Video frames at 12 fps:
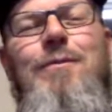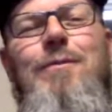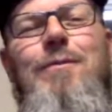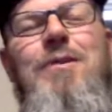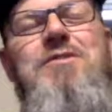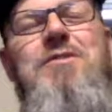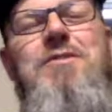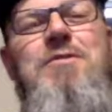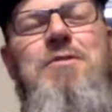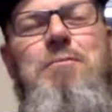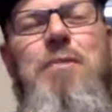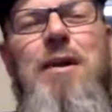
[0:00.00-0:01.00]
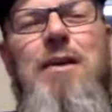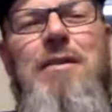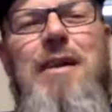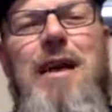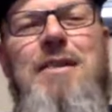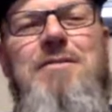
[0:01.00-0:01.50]
Listen to some
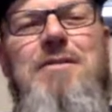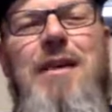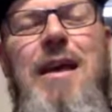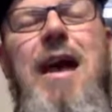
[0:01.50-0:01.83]
podcasts today.